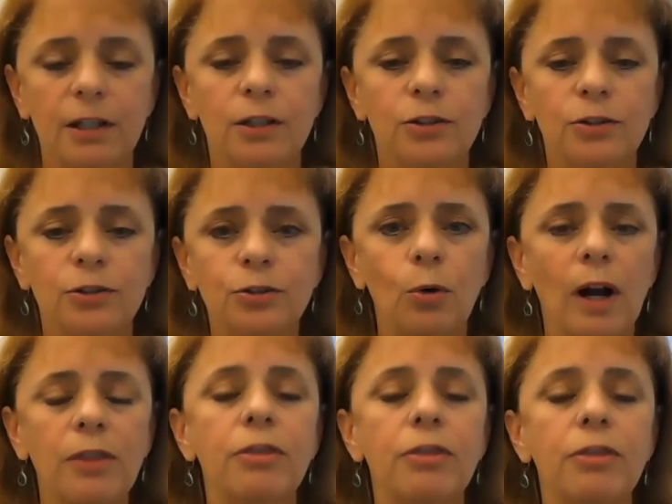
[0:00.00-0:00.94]
So
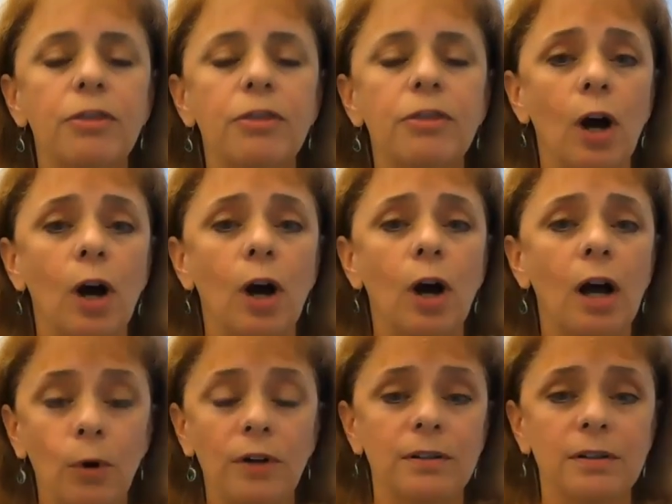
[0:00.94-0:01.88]
I think they're
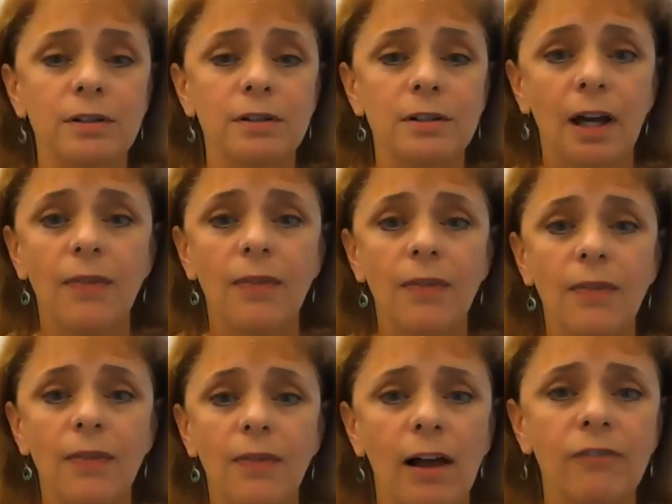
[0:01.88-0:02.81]
all important and
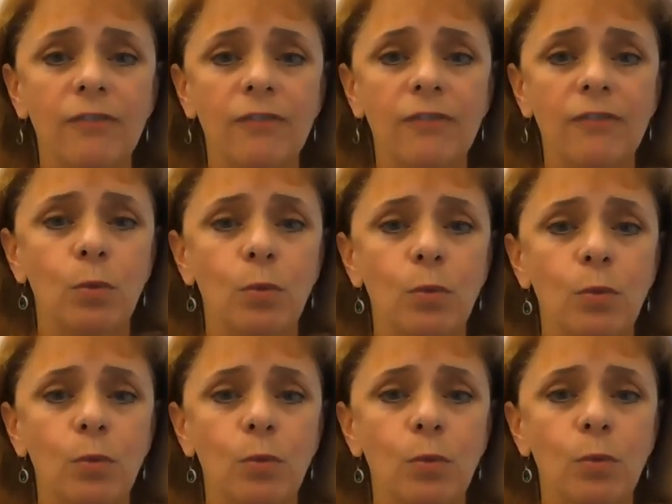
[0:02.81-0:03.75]
they all have weight
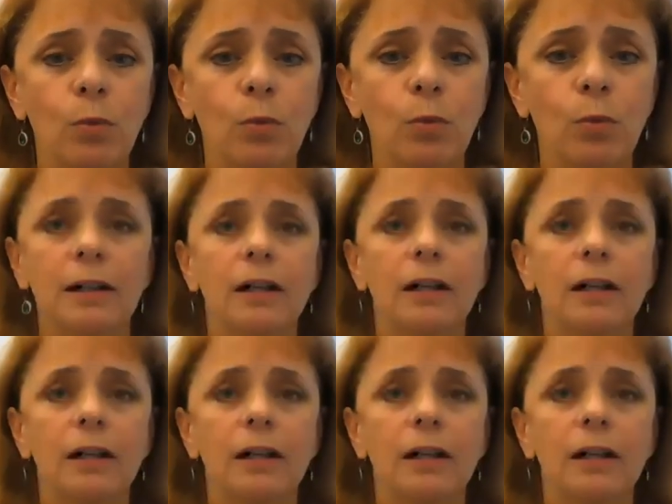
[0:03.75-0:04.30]
and merit.